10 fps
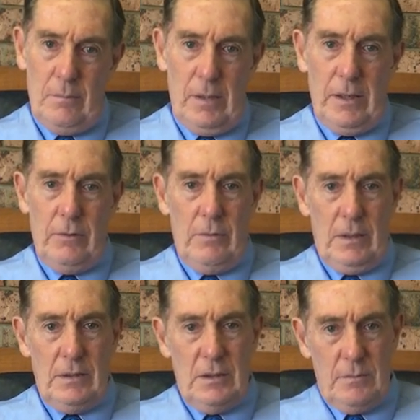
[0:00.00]

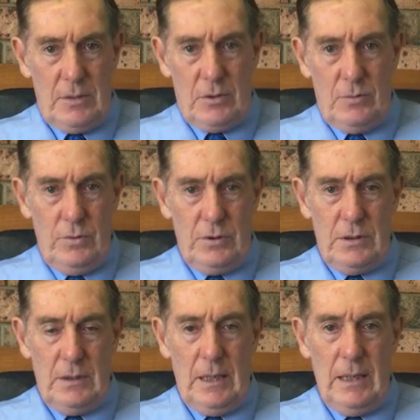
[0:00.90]
migraines is much worse than